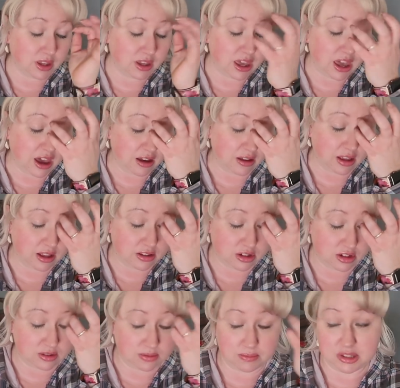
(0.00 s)
yeah, it's
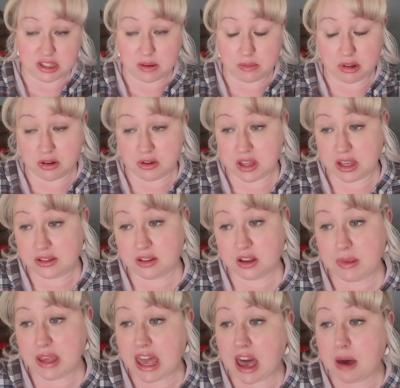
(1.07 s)
just similar things
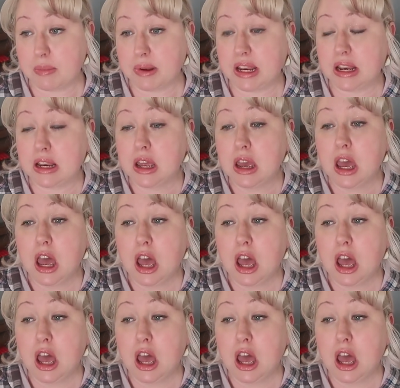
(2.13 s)
could be happening.